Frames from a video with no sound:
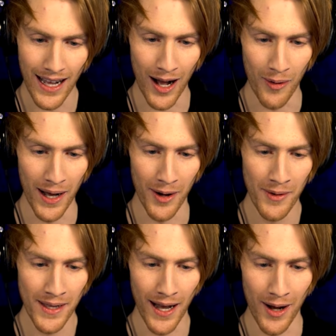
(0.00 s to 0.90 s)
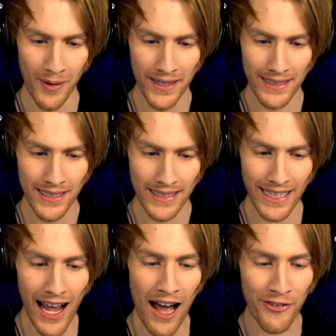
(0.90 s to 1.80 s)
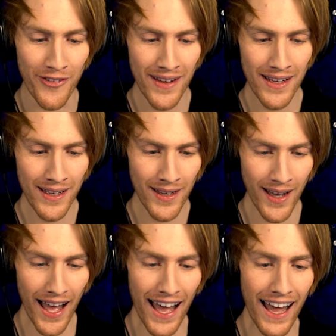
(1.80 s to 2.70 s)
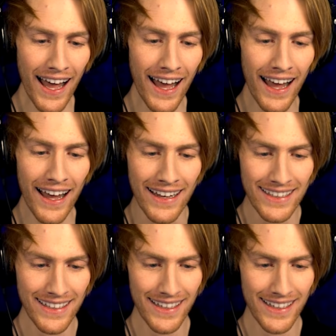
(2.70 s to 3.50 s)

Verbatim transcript: oh, oh, oh. Get off! Ah!